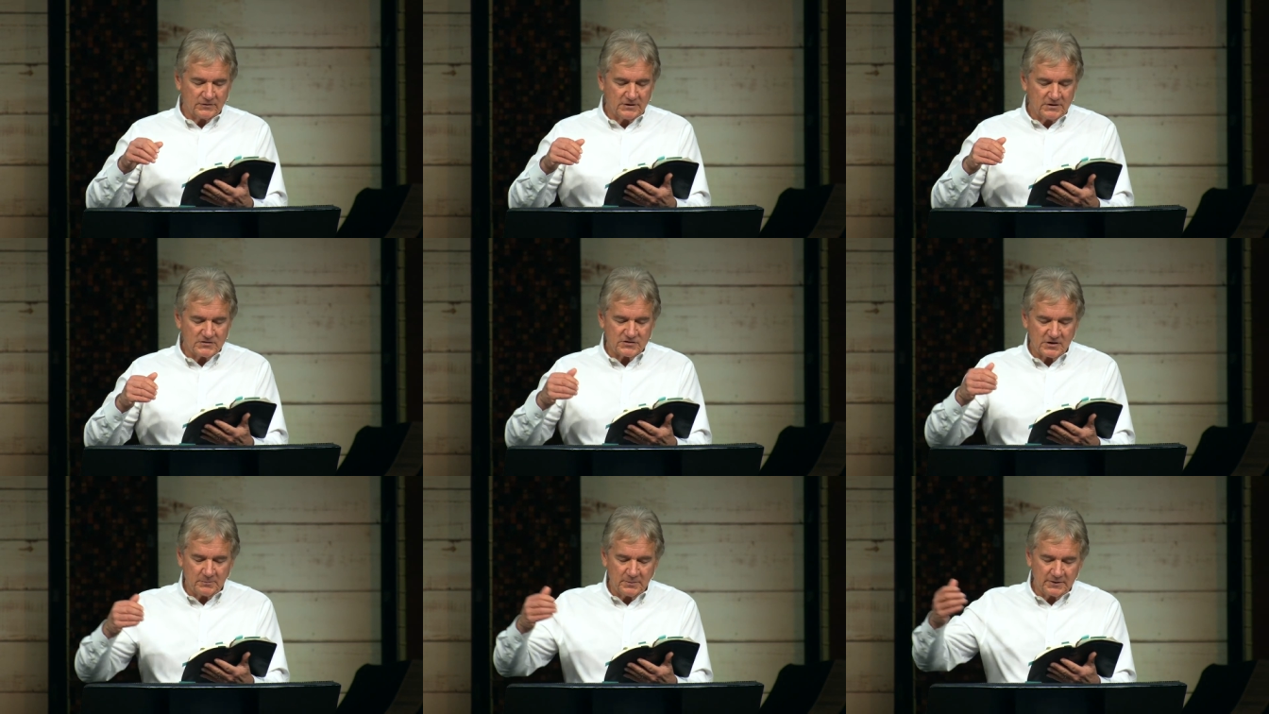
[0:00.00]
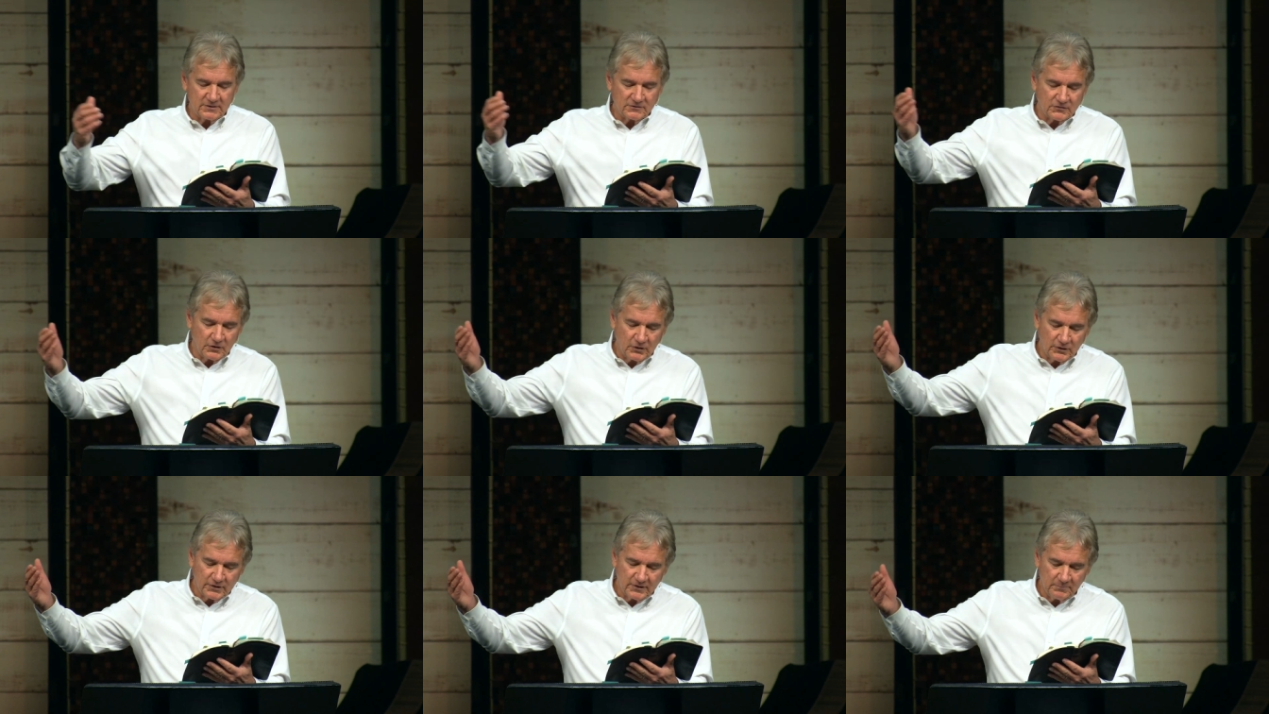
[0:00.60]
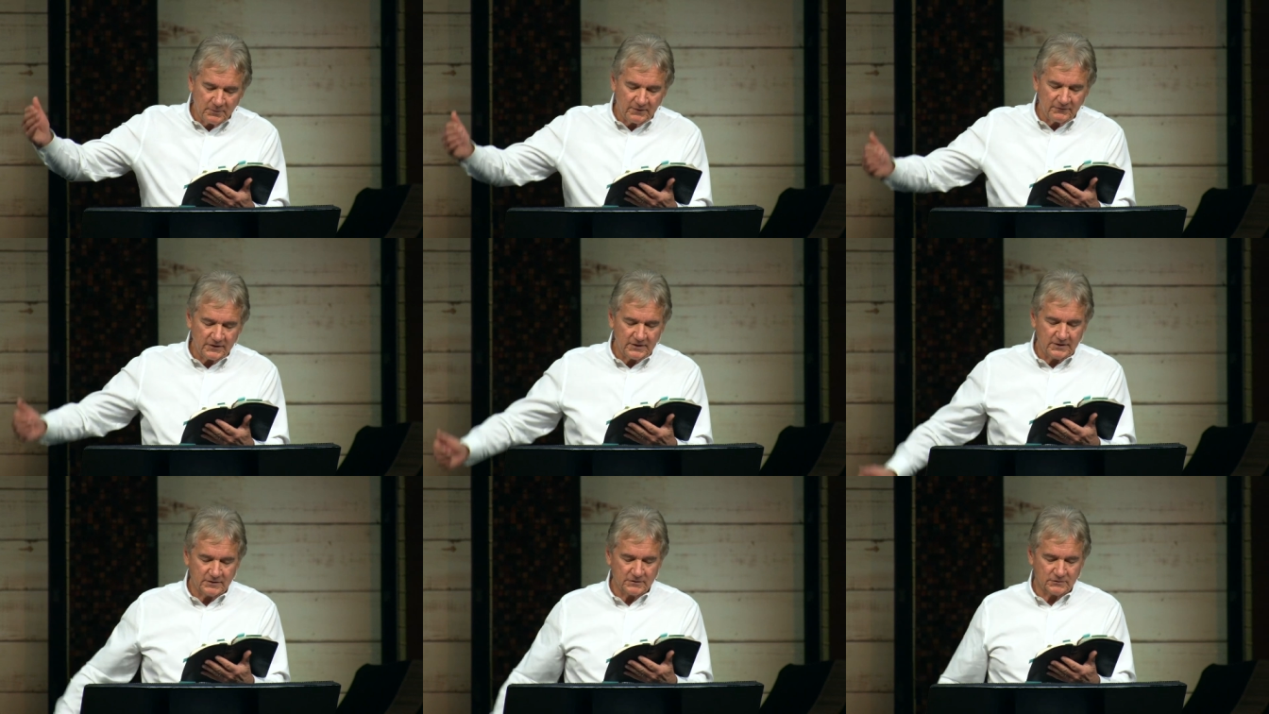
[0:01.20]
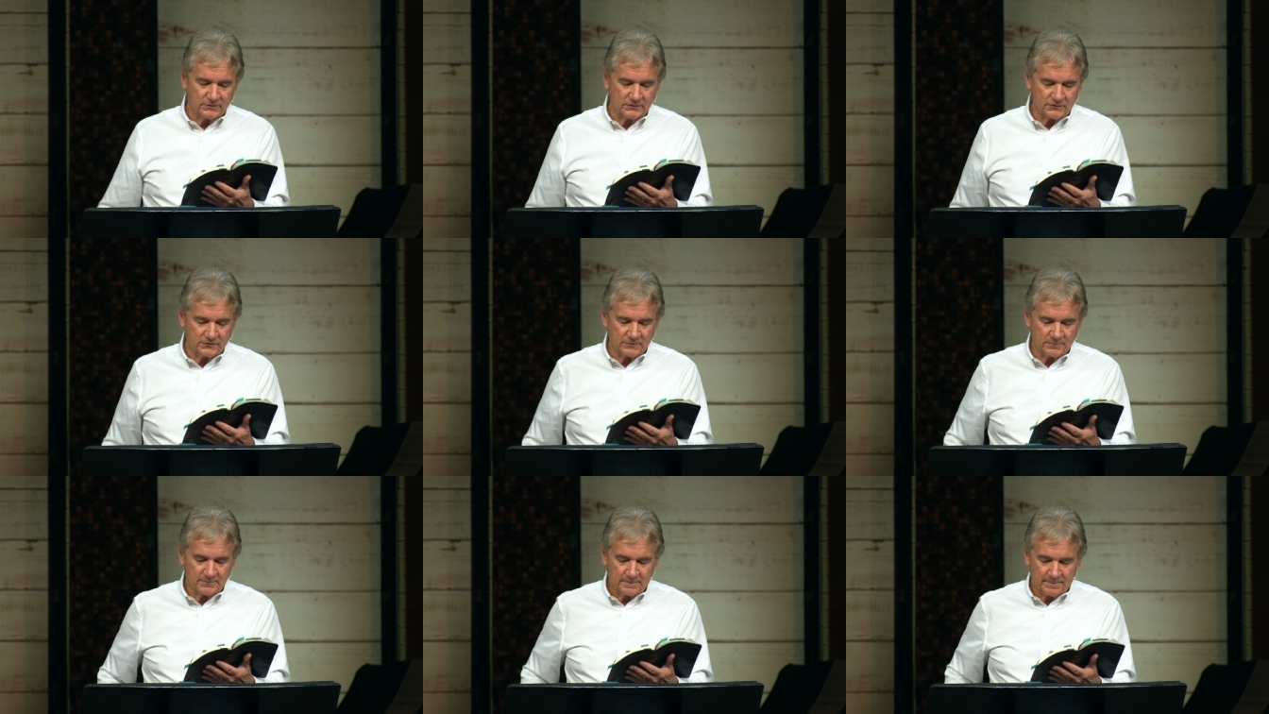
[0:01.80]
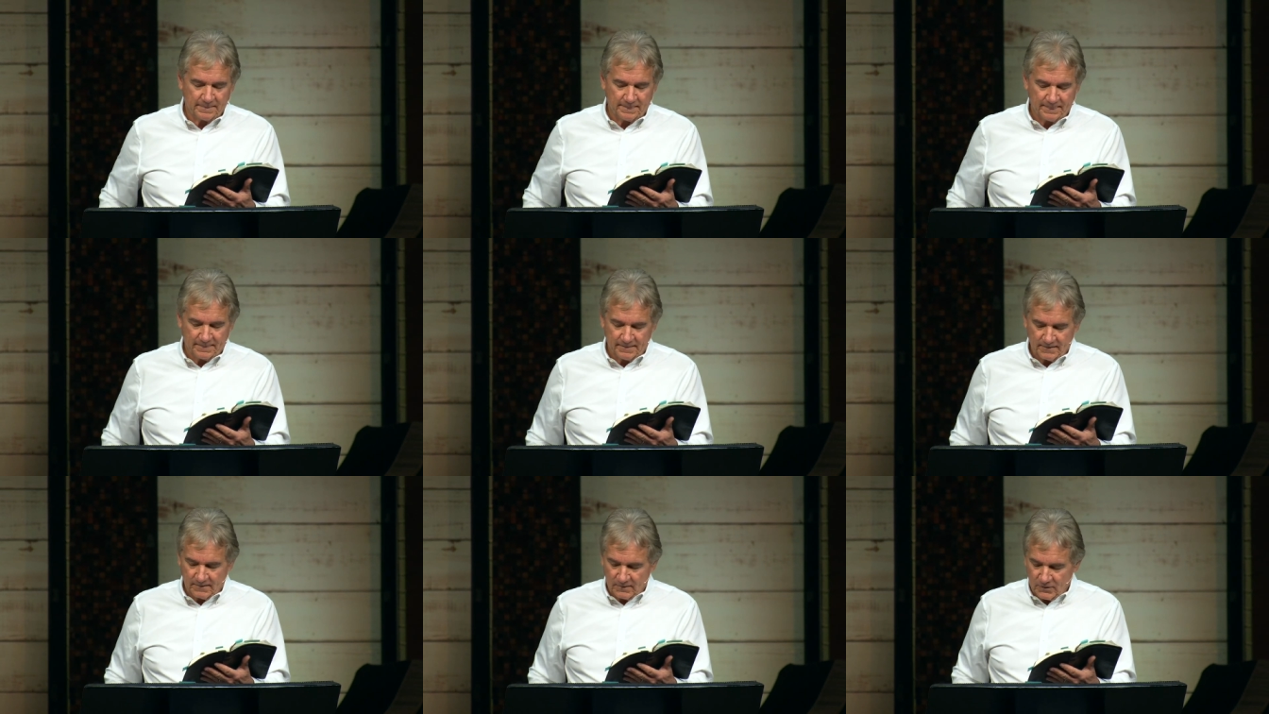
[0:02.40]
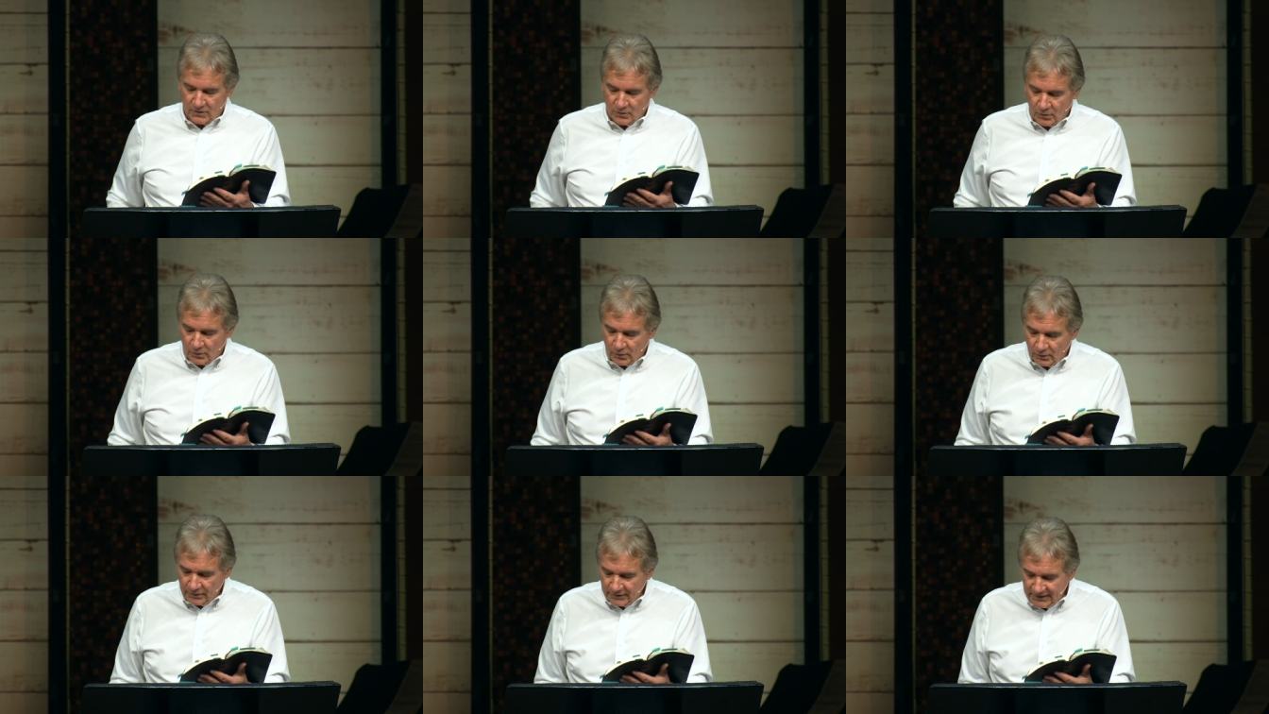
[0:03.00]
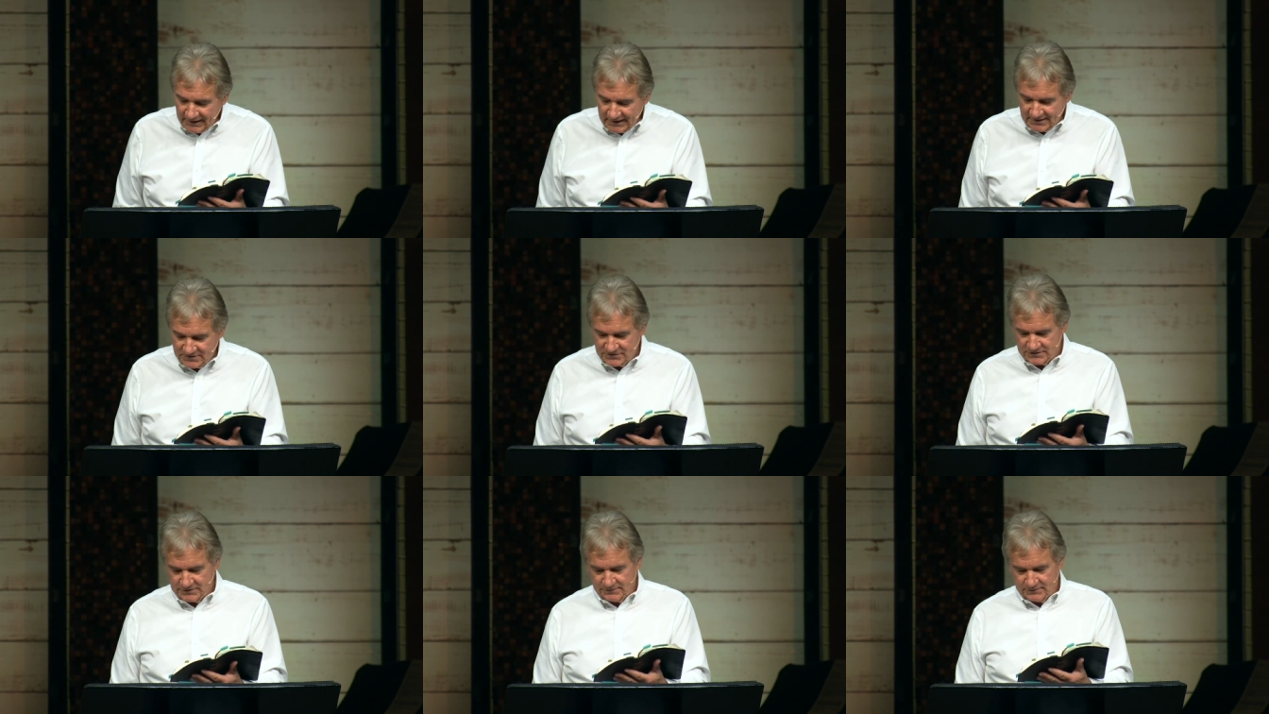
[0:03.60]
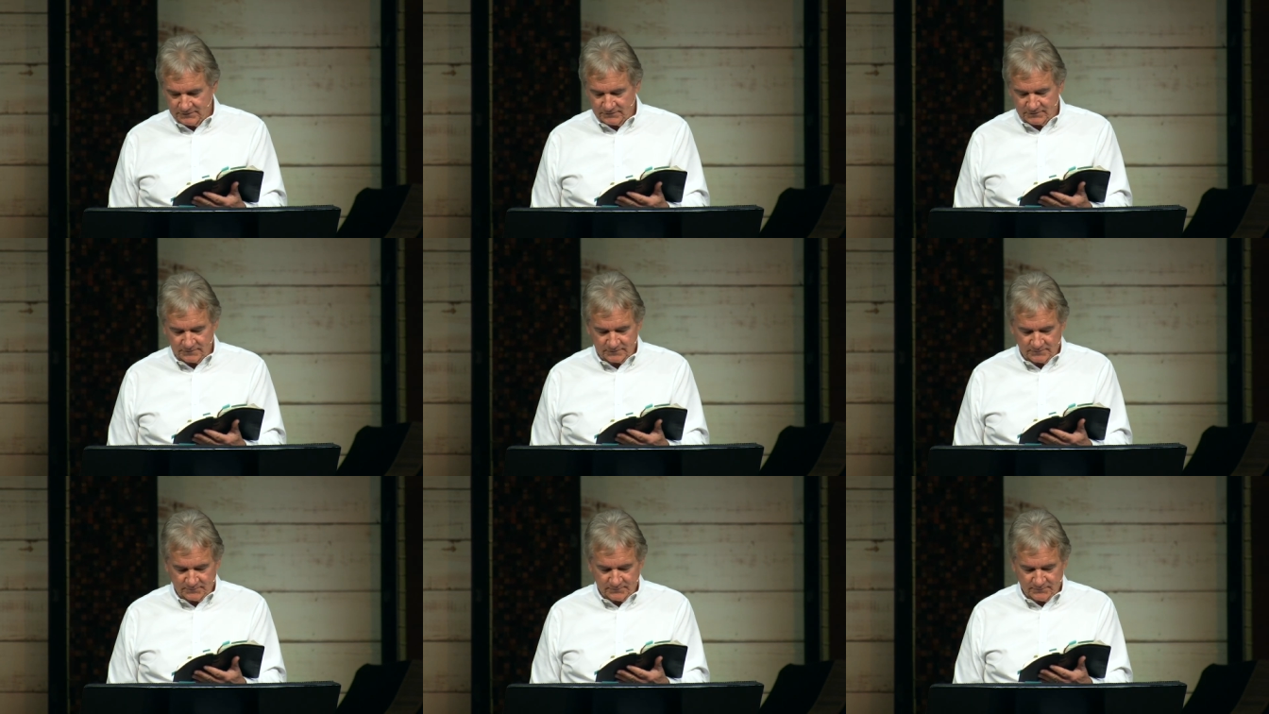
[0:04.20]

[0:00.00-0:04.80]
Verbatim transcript: and he shall be exalted above the hills. And all the nations,